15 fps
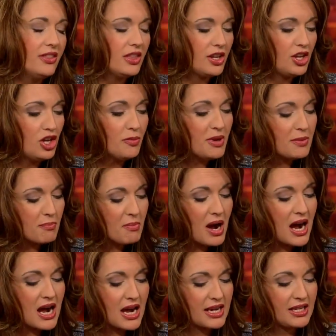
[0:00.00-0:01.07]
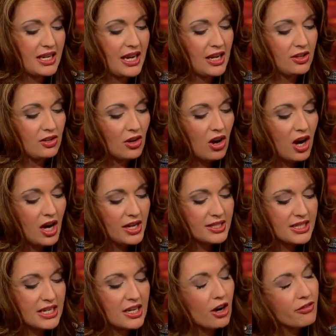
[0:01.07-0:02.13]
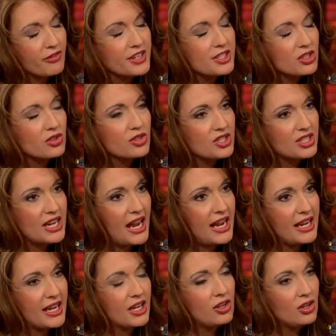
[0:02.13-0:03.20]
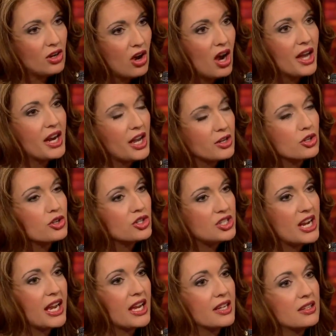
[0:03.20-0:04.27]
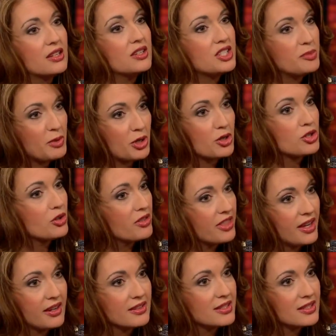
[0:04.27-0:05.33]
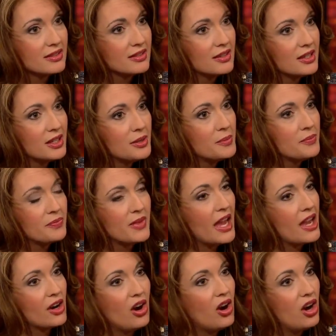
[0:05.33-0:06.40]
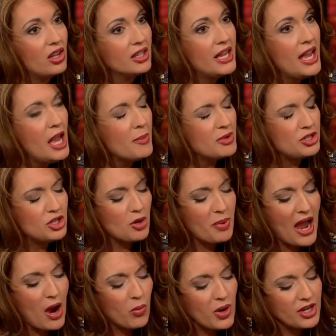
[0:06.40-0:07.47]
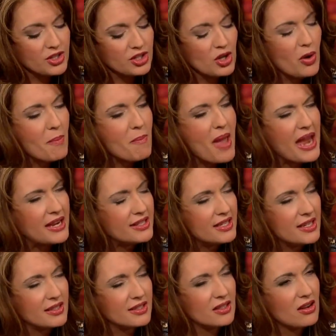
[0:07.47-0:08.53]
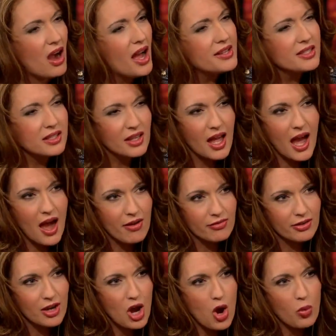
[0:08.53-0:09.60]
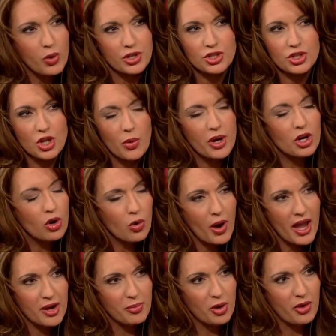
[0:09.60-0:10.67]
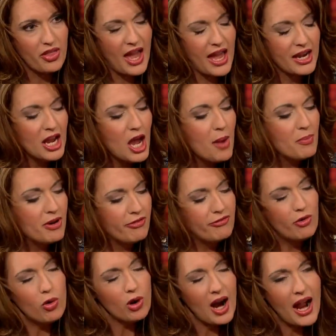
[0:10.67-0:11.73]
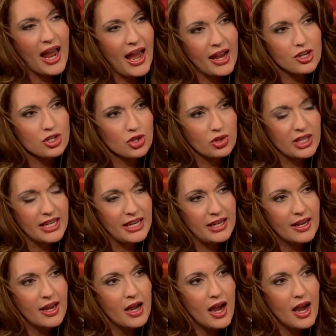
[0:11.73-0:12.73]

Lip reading: The human mind cannot, in our physical state, cannot understand spiritual things at all. But you know, Pat, what is so amazing is God's love was so incredible that before I actually